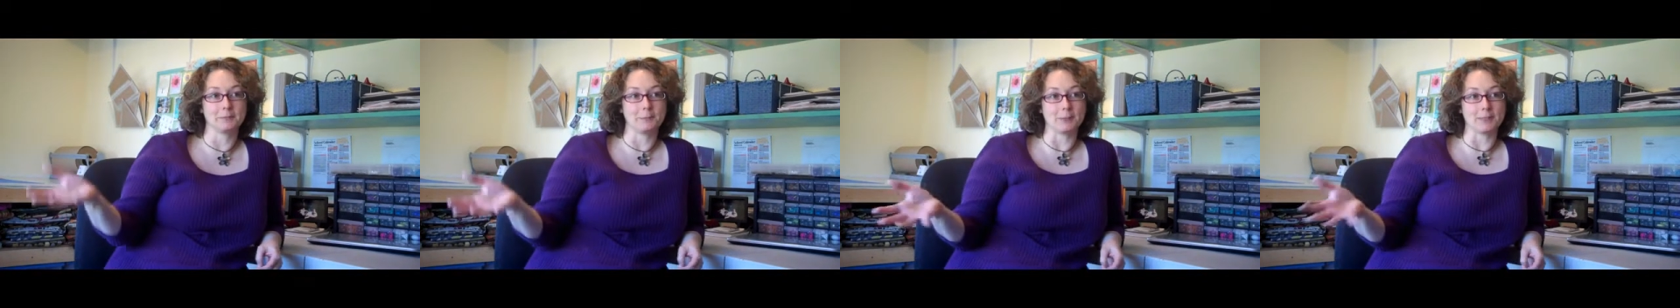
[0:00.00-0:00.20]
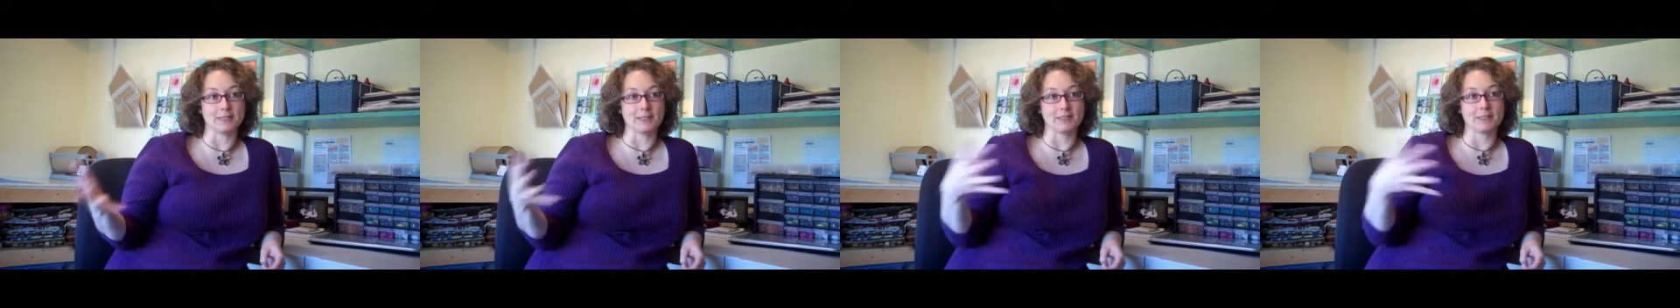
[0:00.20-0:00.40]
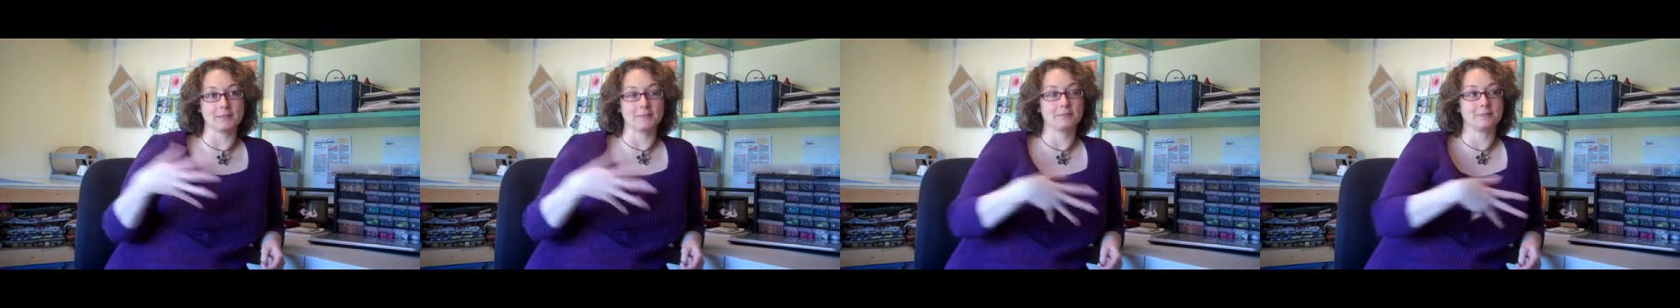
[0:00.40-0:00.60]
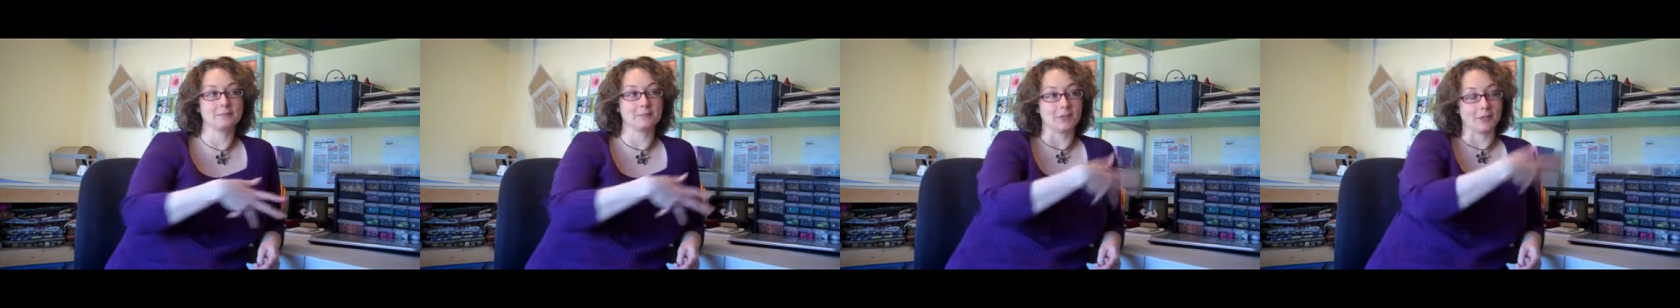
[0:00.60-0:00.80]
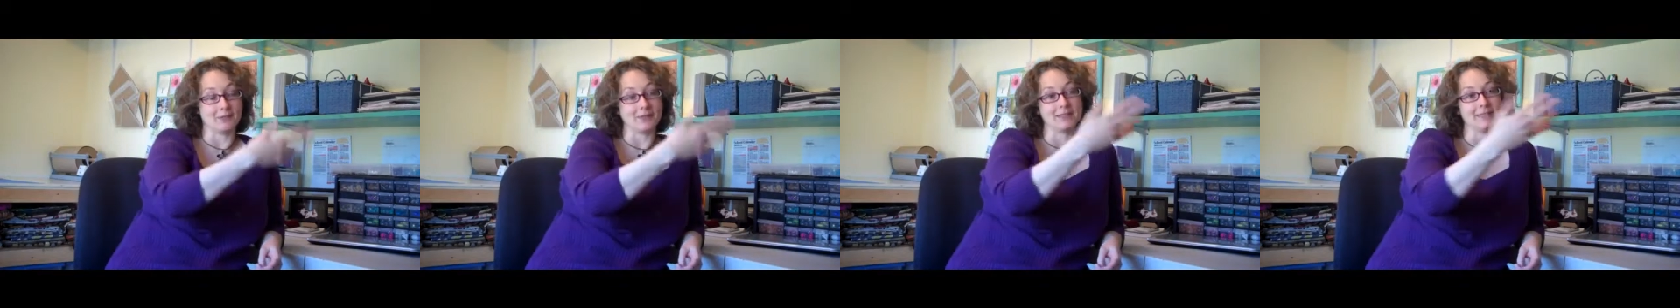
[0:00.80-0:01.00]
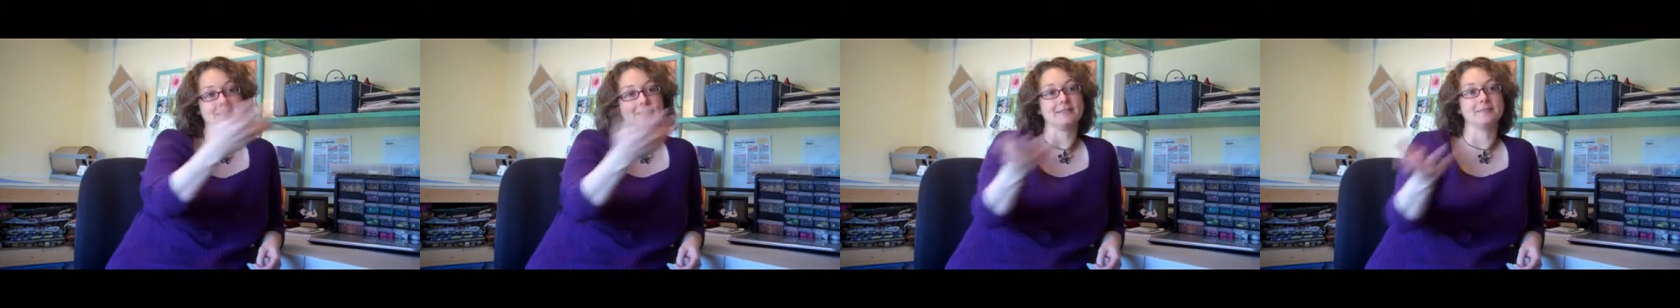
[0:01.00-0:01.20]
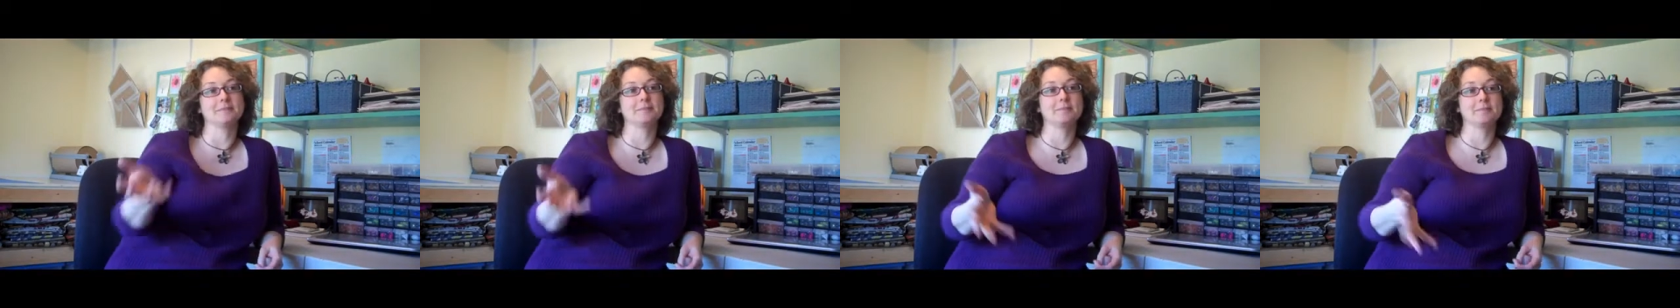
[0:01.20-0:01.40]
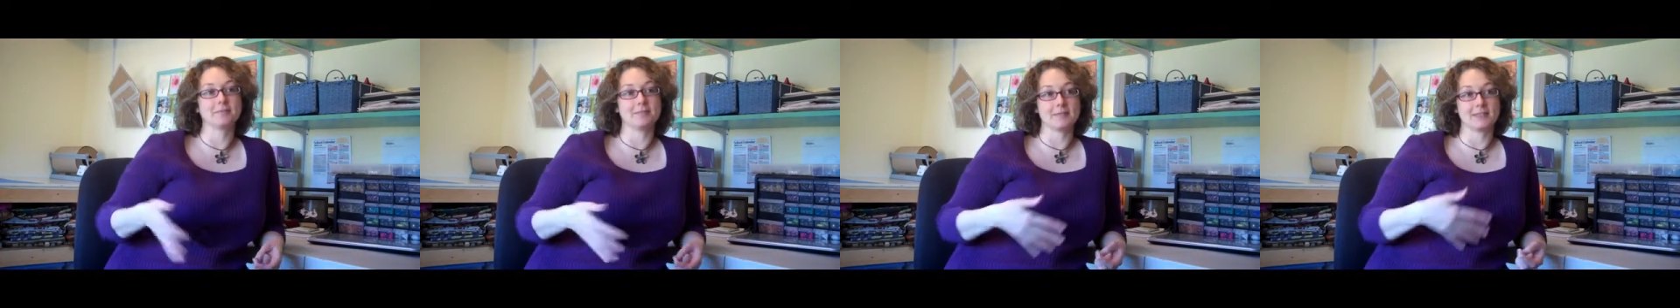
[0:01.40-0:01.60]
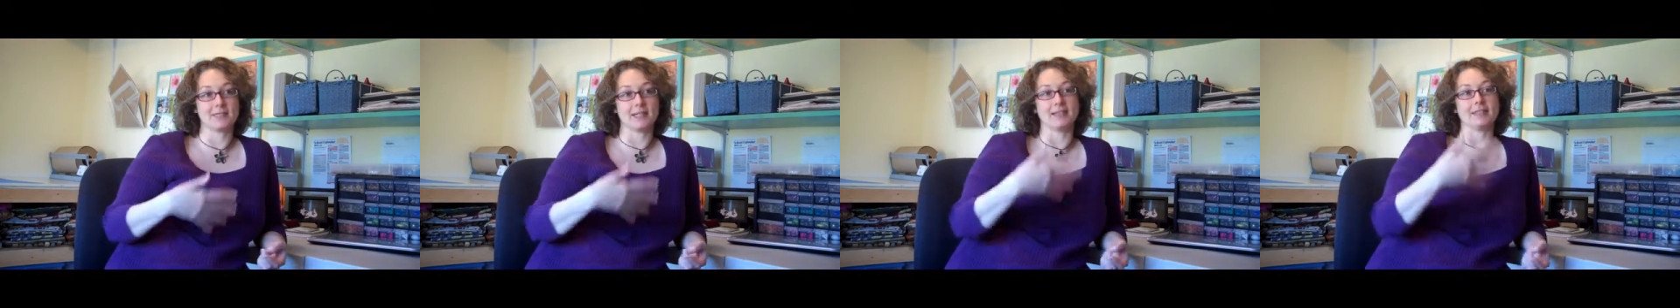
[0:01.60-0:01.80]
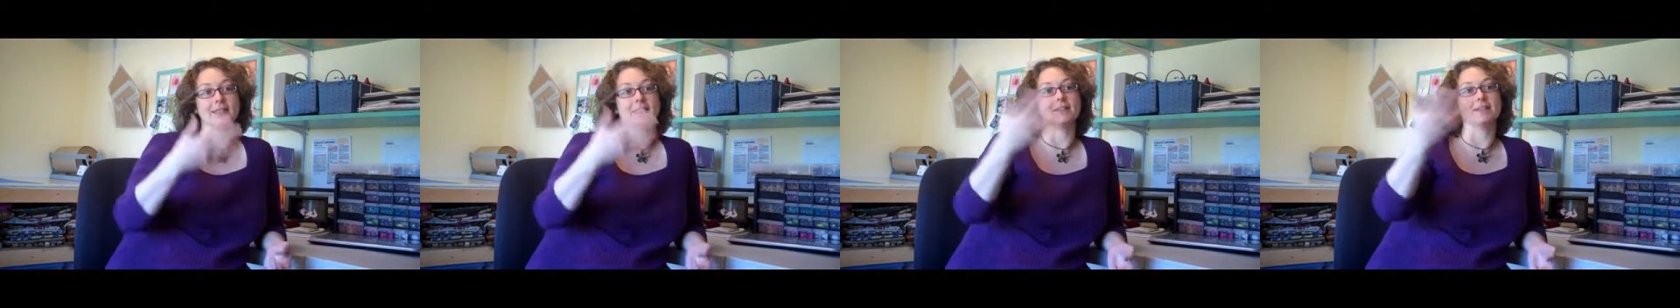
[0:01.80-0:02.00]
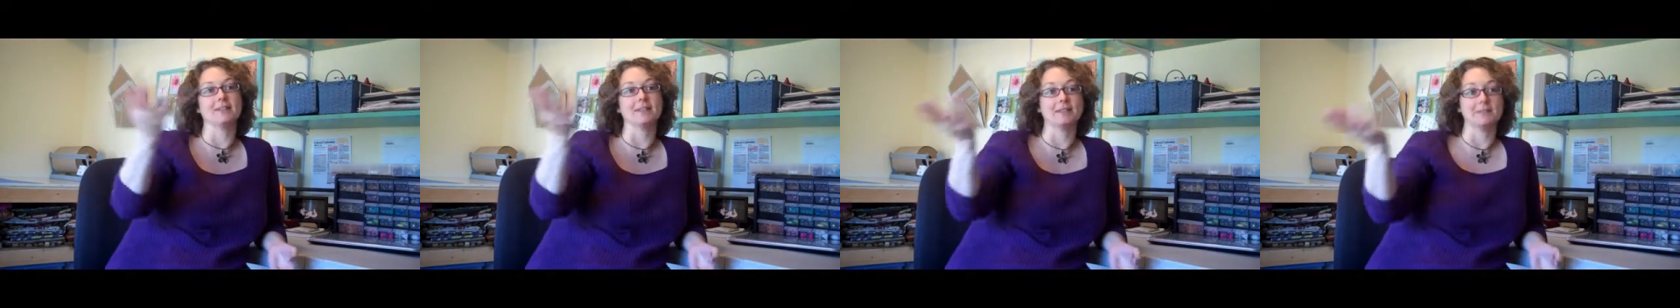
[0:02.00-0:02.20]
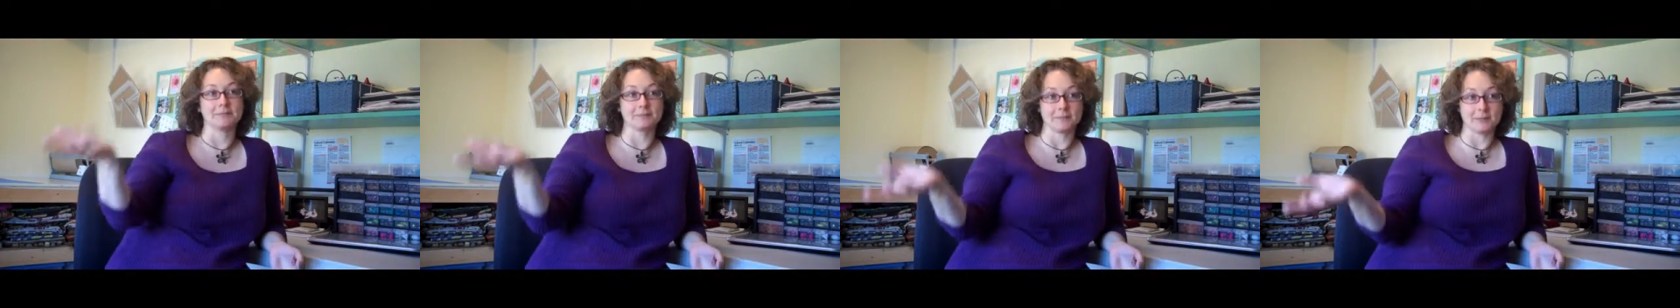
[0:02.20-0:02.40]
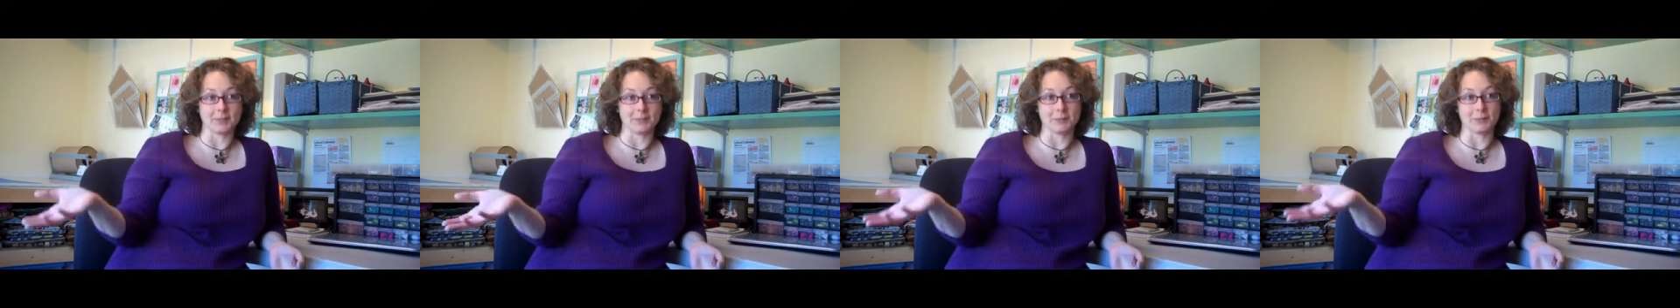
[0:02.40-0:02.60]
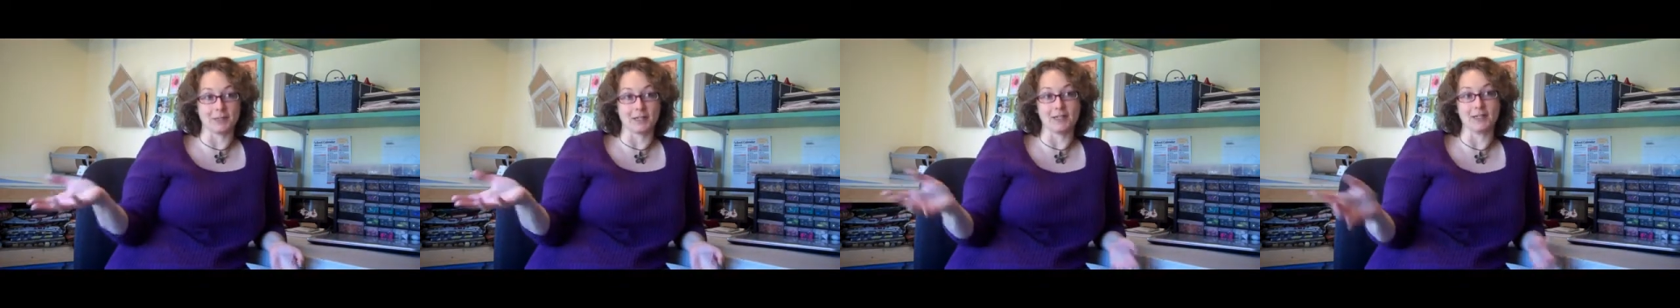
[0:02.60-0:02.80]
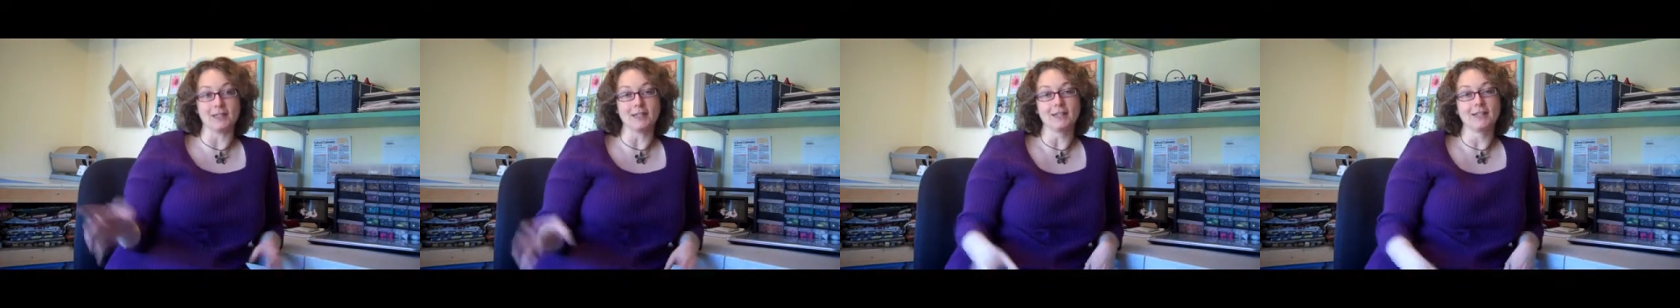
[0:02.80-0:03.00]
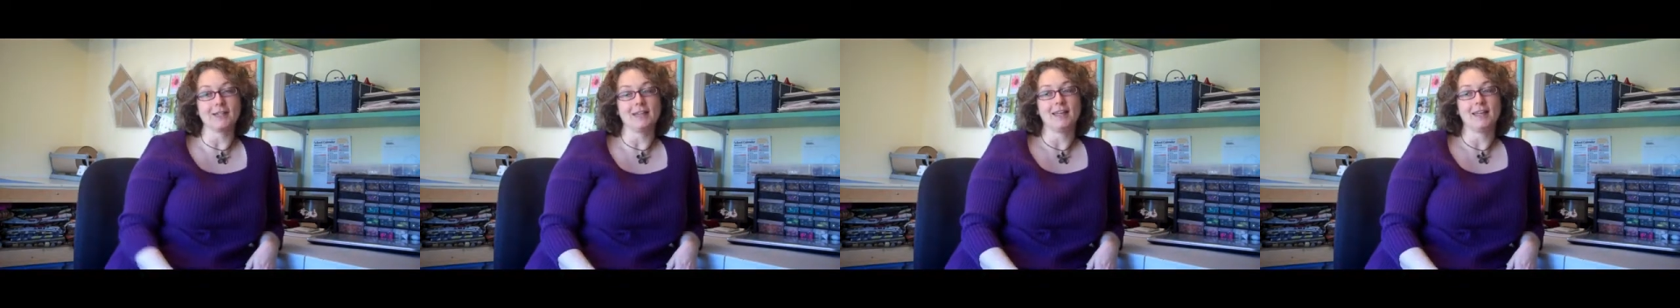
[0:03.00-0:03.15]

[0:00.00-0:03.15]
was already selling her work,